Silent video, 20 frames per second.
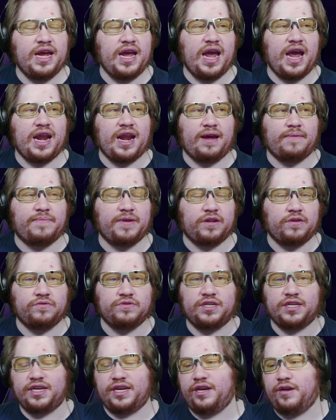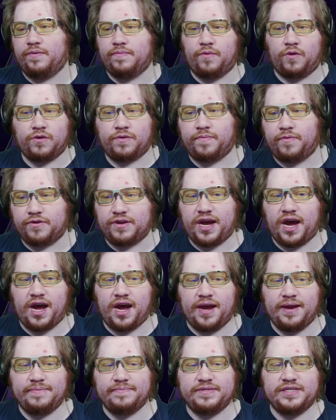and I've been losing gear multiple
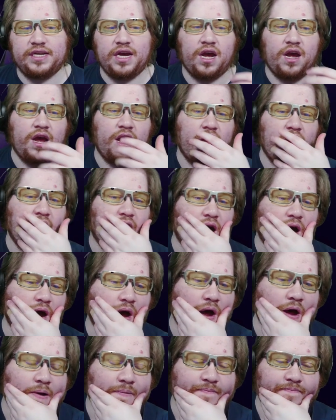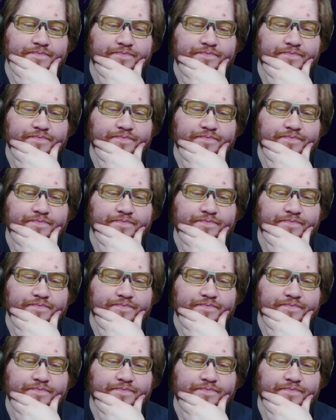times. A